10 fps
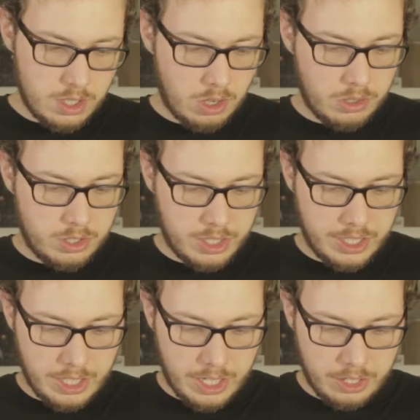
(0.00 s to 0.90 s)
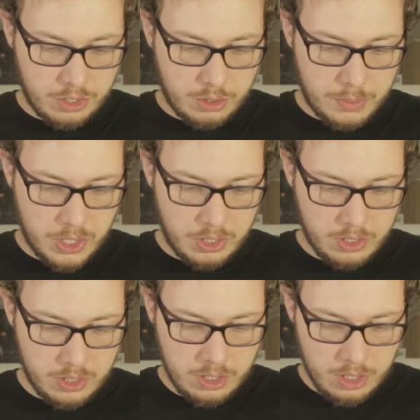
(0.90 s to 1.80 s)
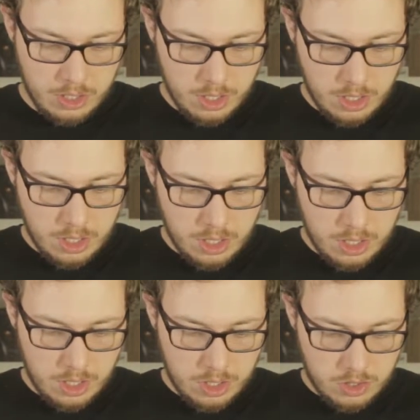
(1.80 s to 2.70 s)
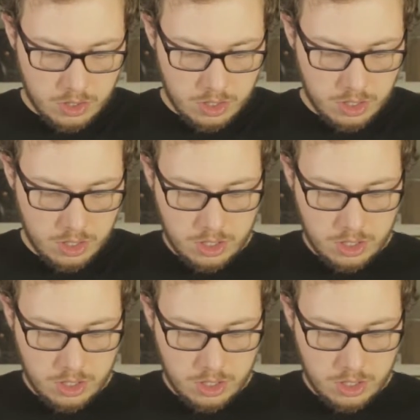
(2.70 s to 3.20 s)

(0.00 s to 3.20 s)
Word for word: Oh, it's like an actual bag. Interesting.